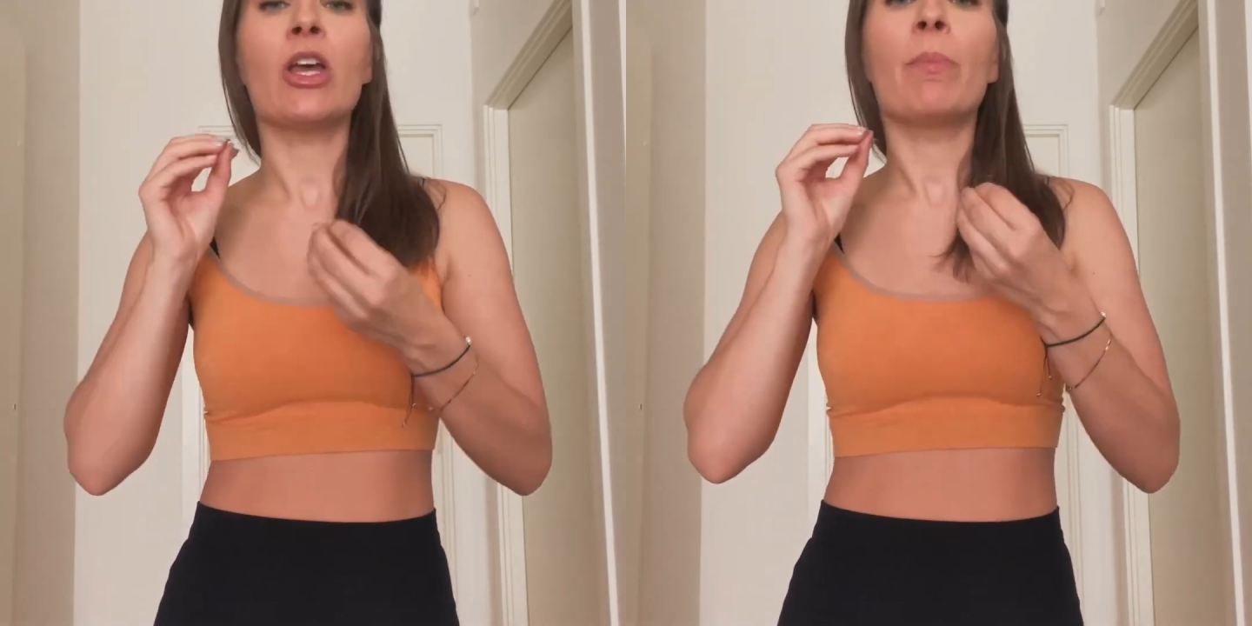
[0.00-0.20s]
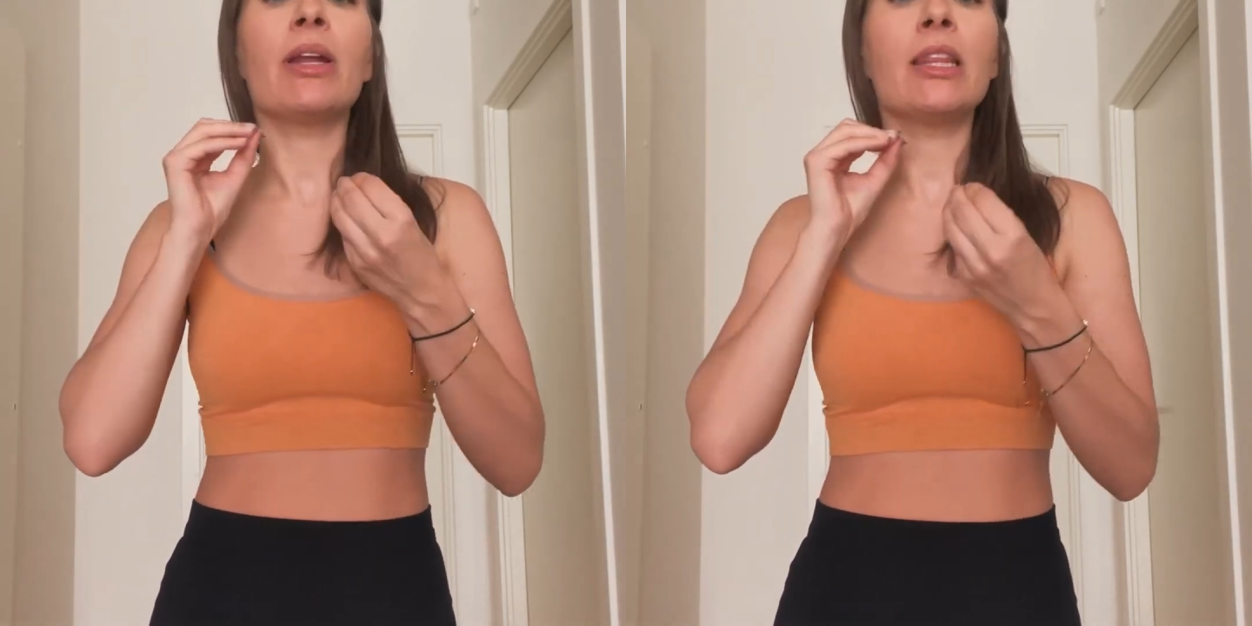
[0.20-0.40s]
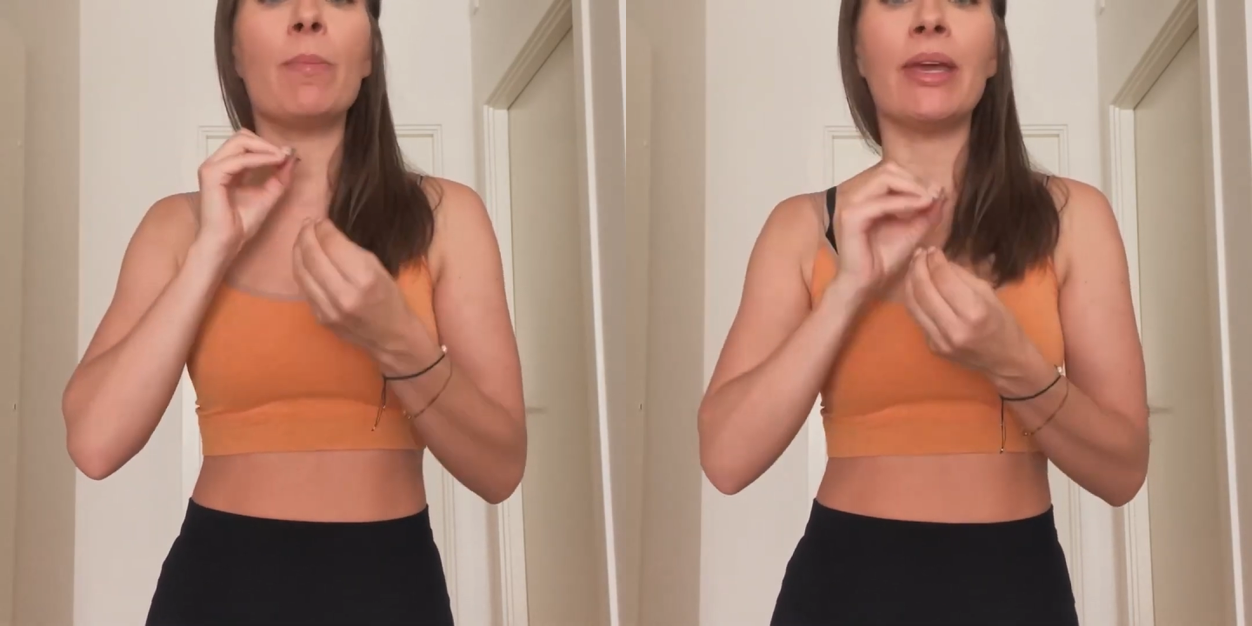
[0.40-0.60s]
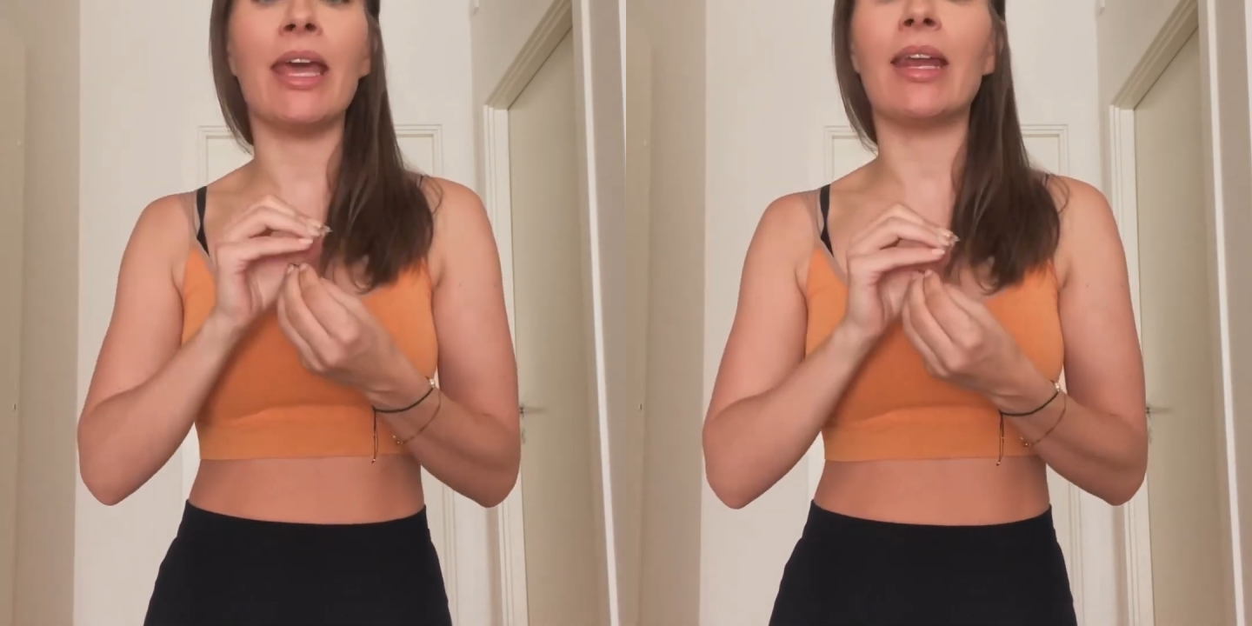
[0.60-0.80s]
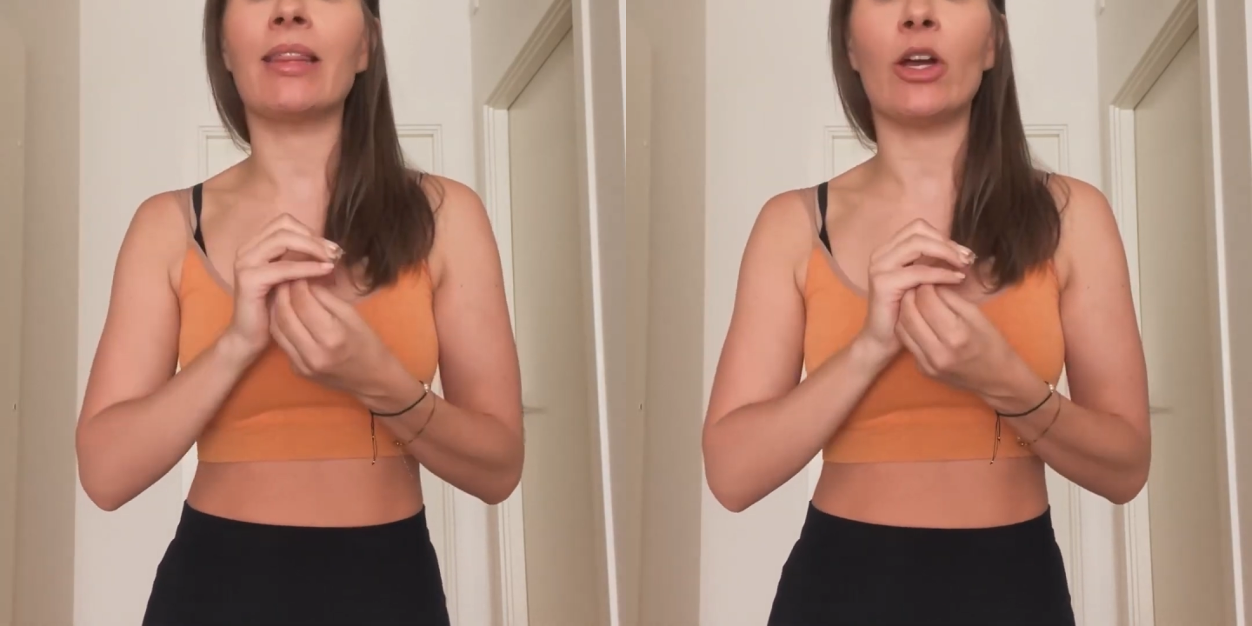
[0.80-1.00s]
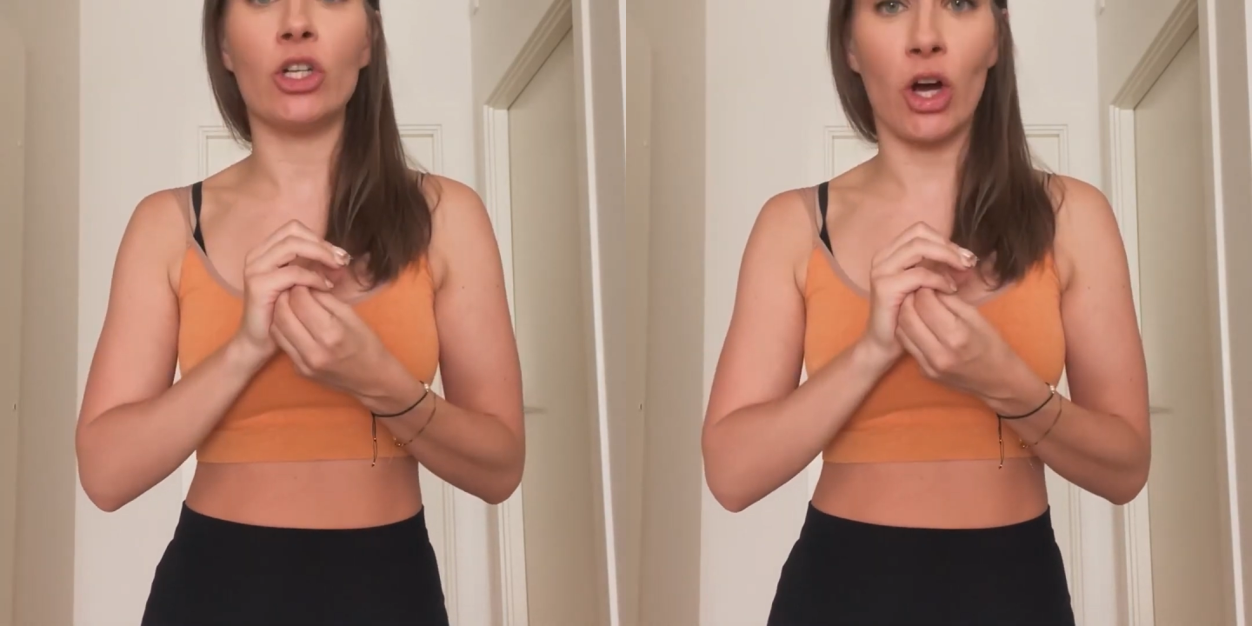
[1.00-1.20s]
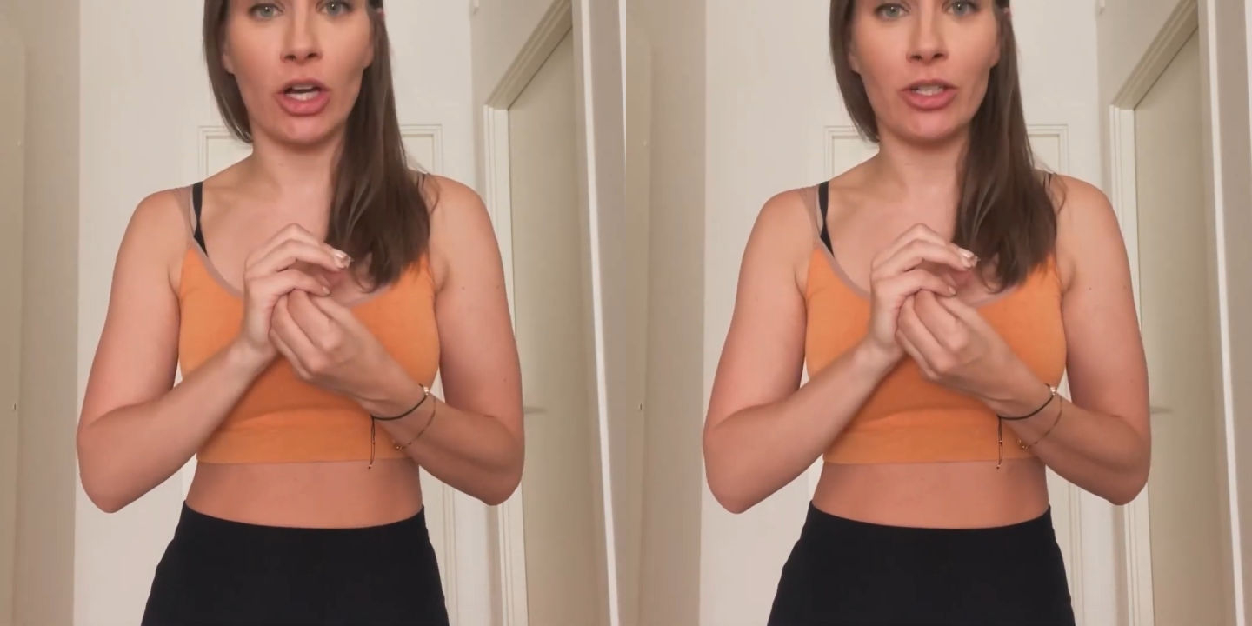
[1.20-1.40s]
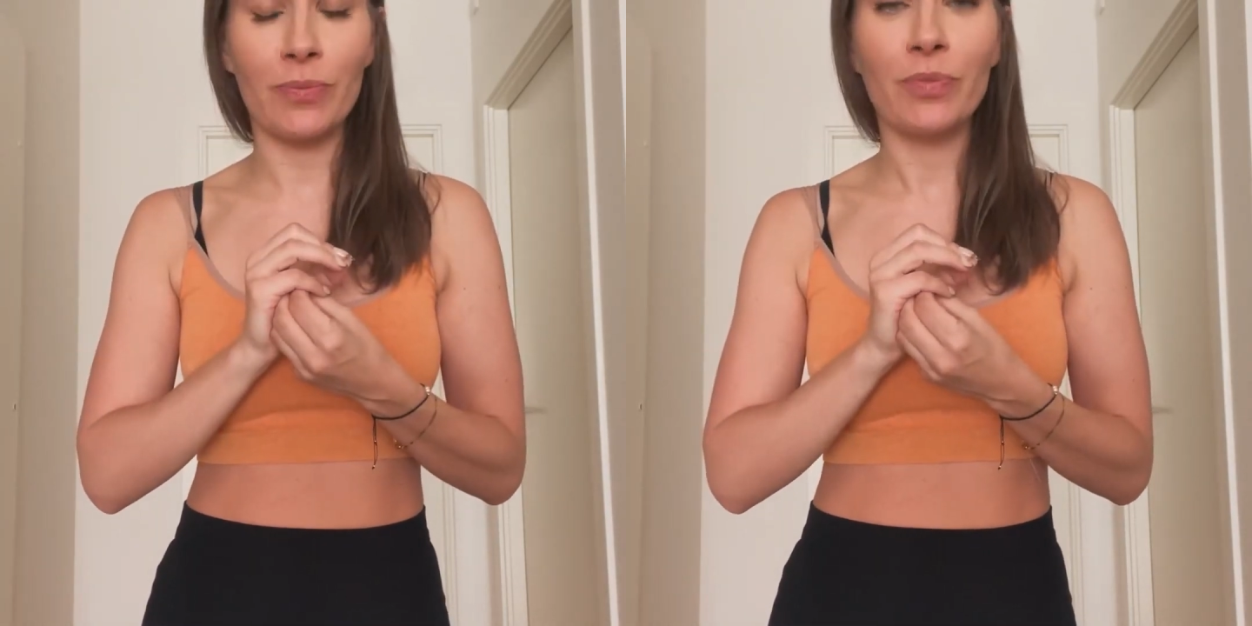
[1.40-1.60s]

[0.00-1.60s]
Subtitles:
but in the beginning they're not.